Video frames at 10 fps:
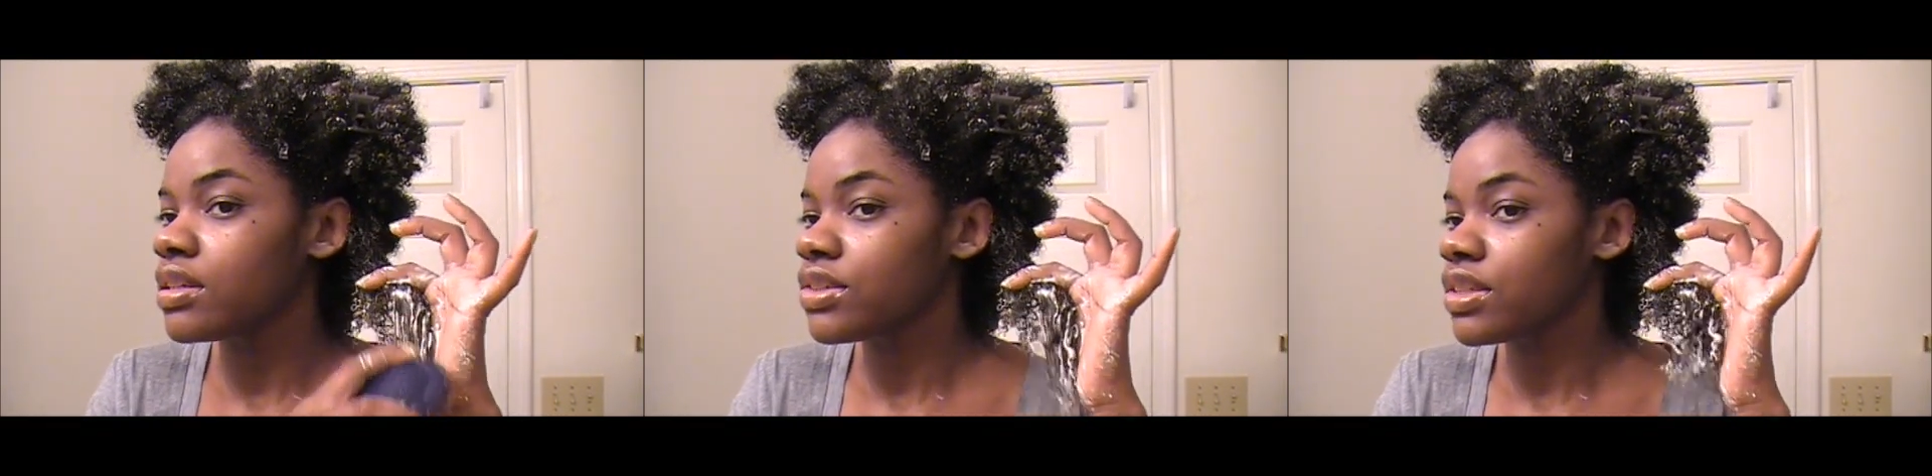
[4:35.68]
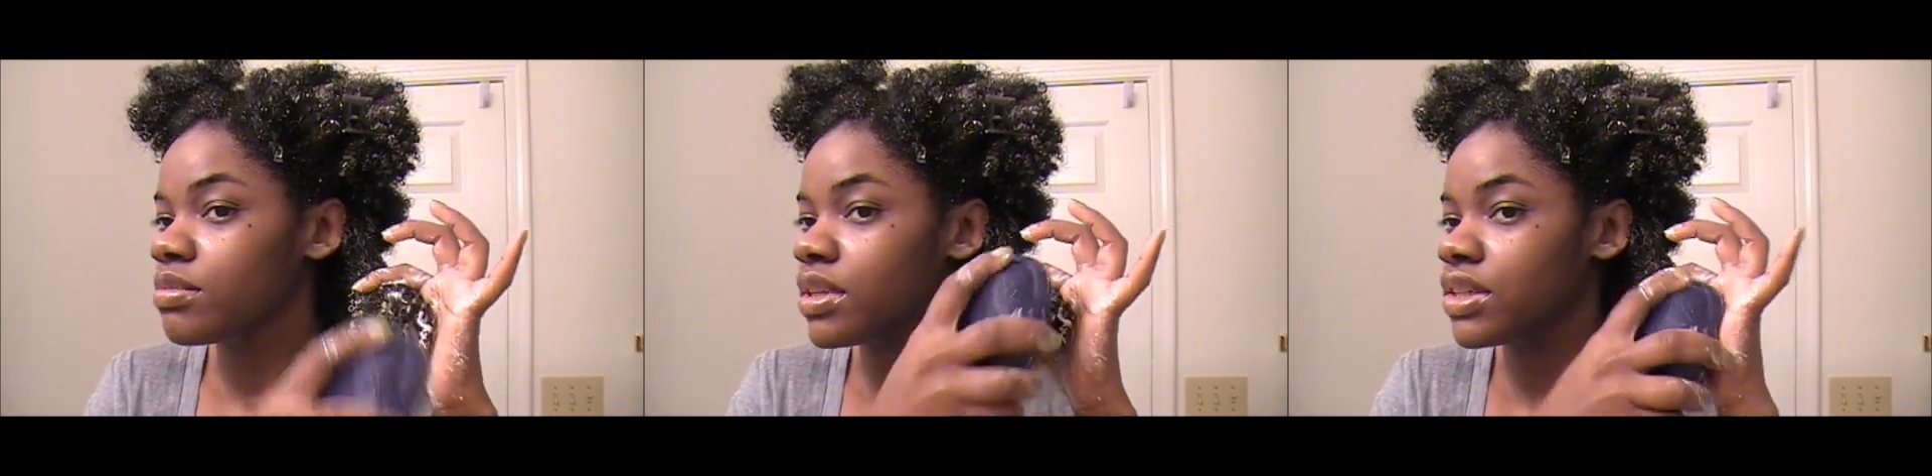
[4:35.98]

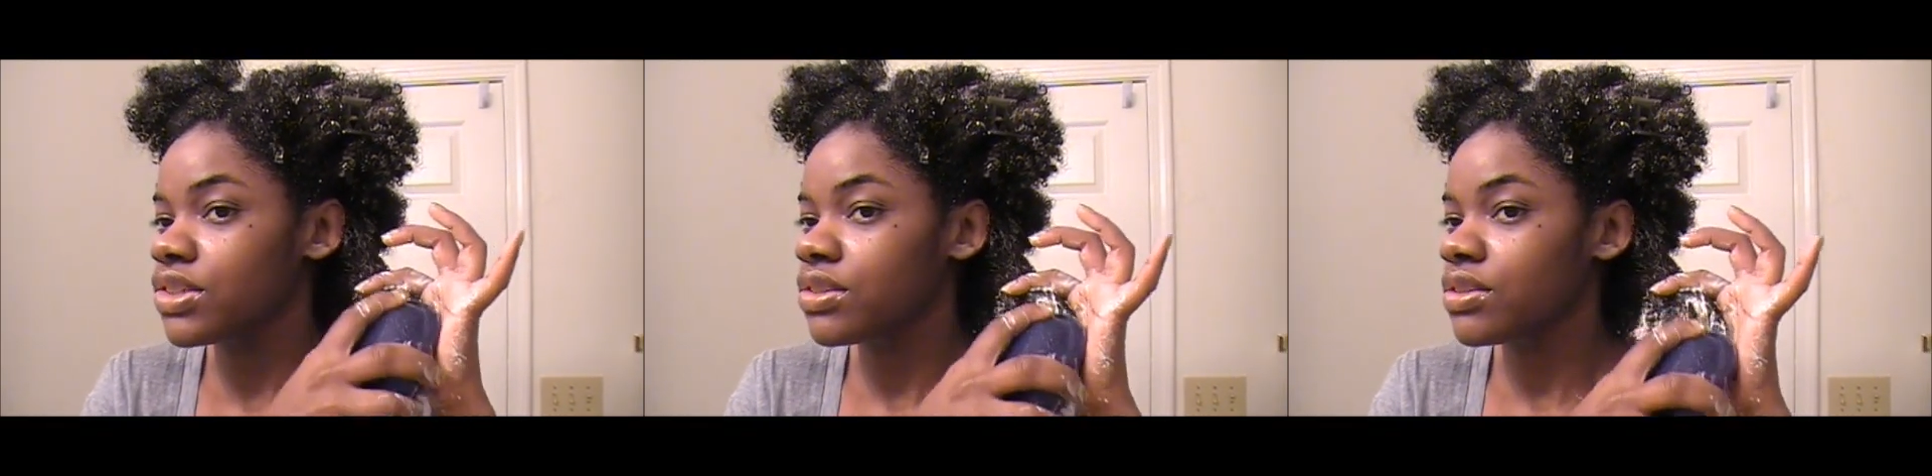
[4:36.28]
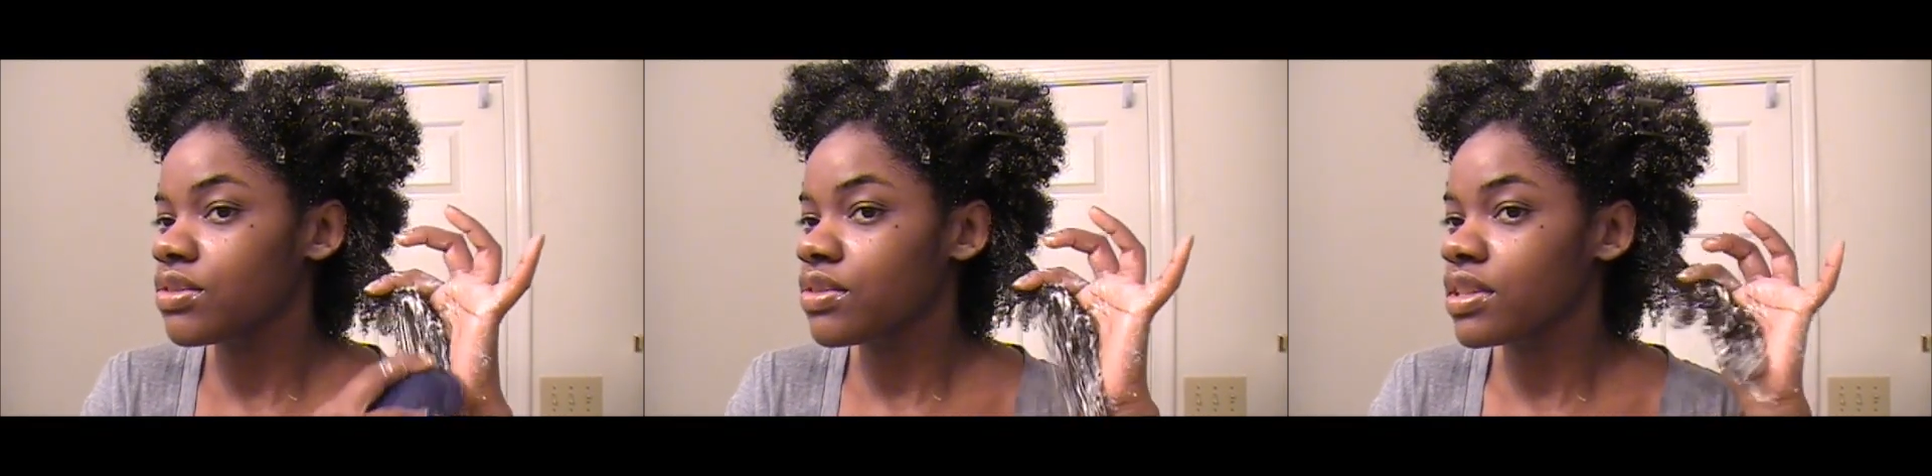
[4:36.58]
Just making sure
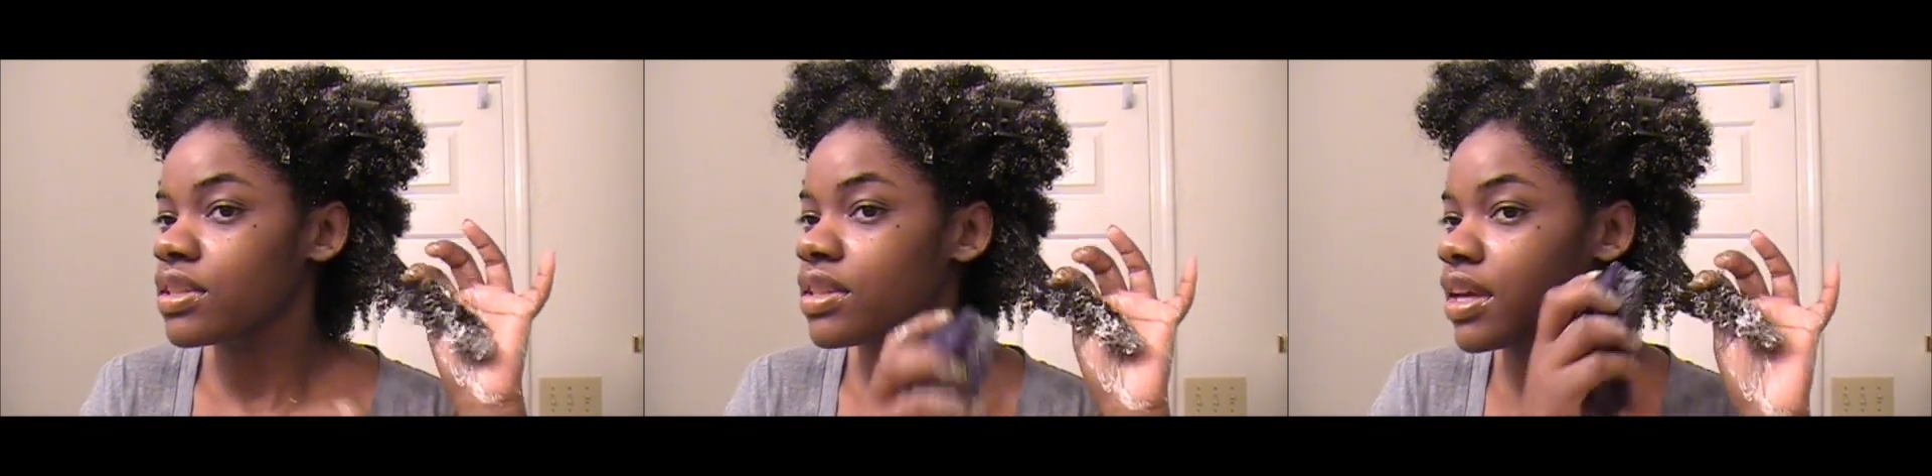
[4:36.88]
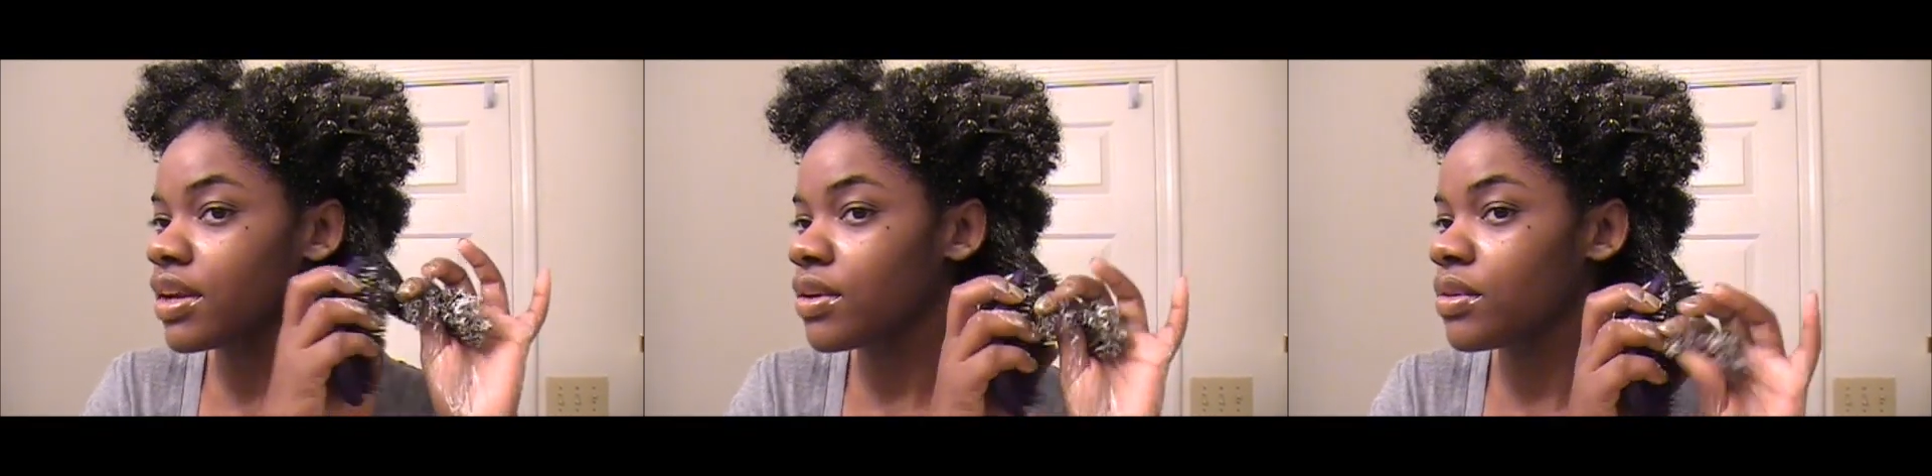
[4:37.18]
it's still like a
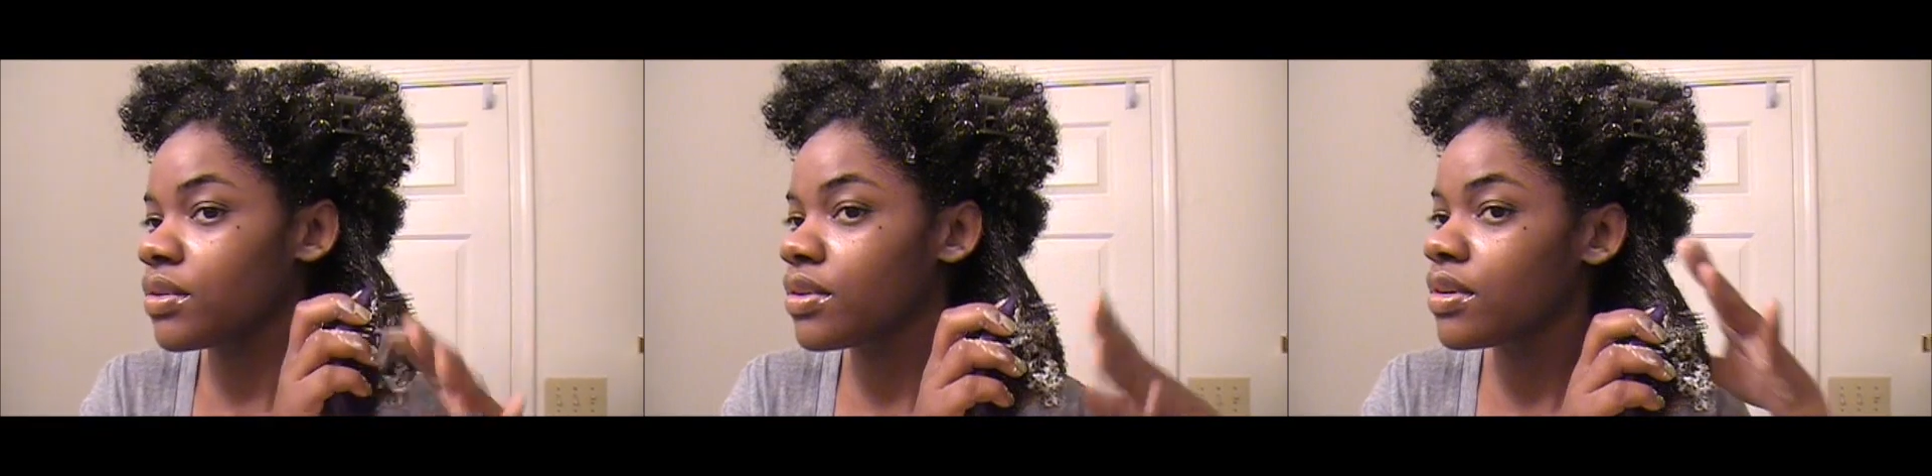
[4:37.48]
tangle.